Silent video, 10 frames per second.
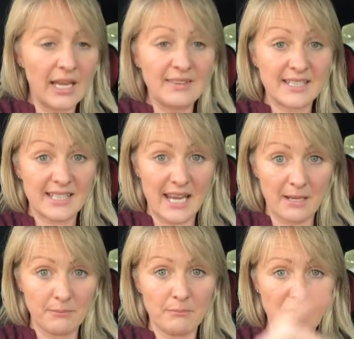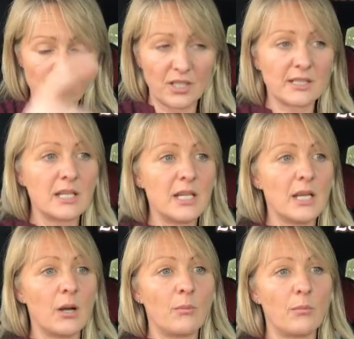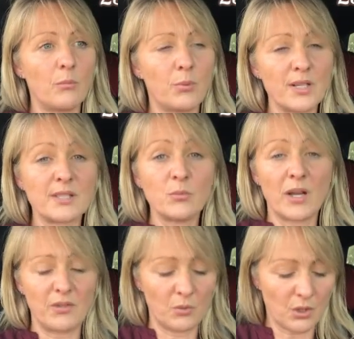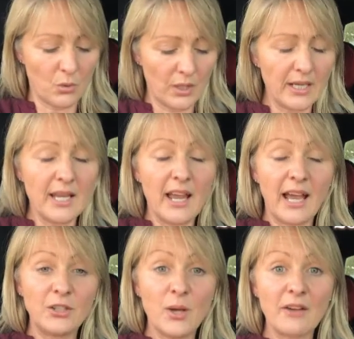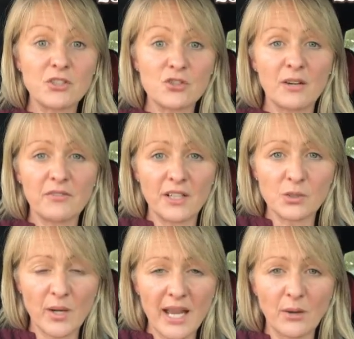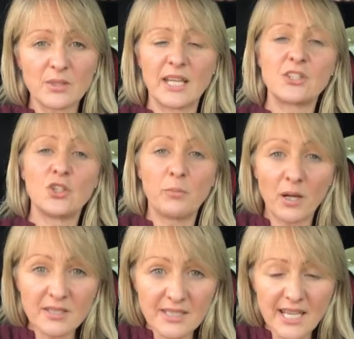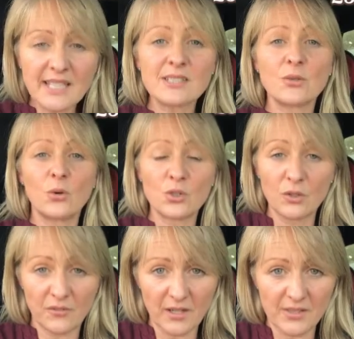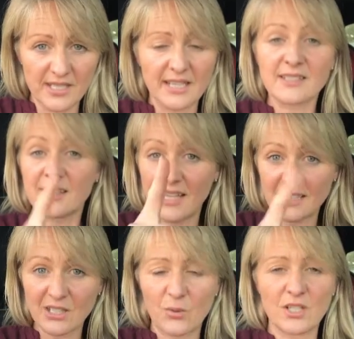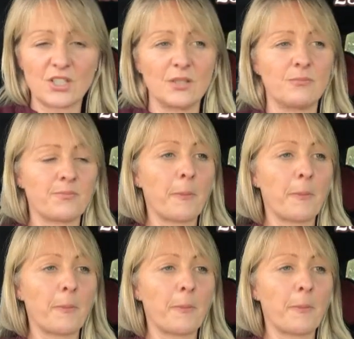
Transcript: game, matrix, prison, whatever you want to call it, and you have to try and find your way out. Do you pass the test, or do you fail the test? That's the question.